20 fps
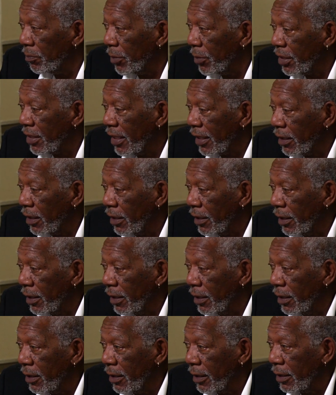
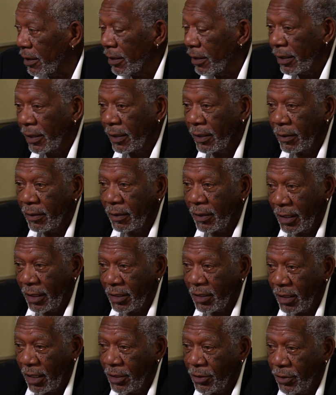particularly in
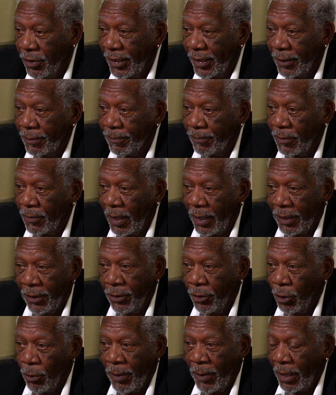this country. I don't
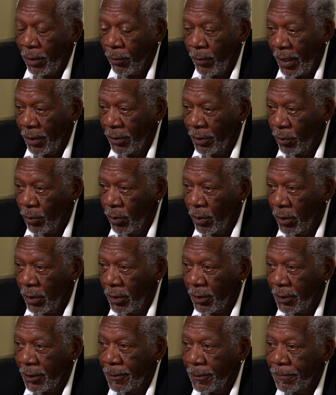know about around the
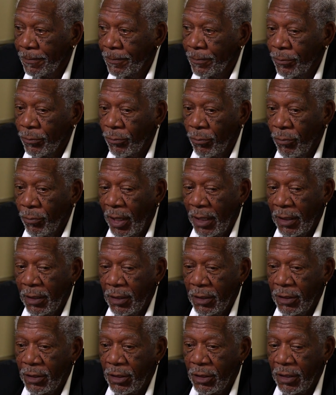world,
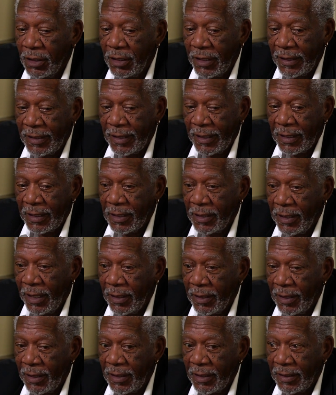but to such an
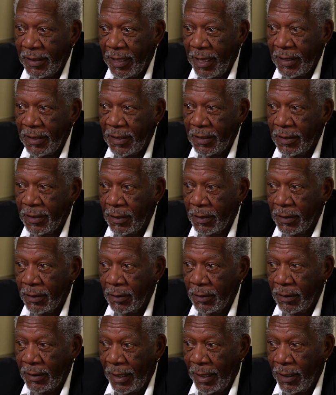extent that the scientists are
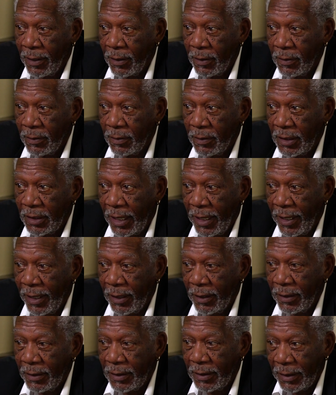now
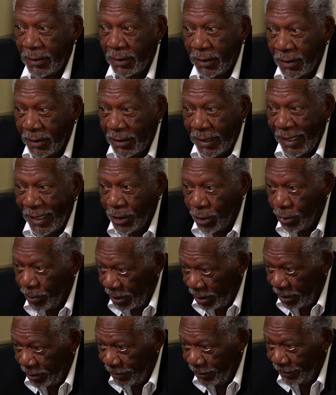saying this is
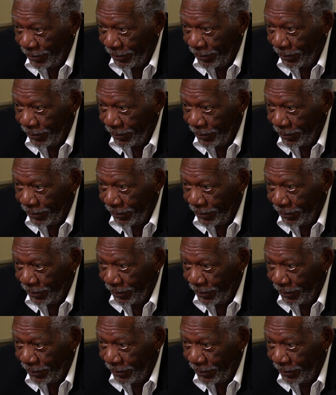dangerous.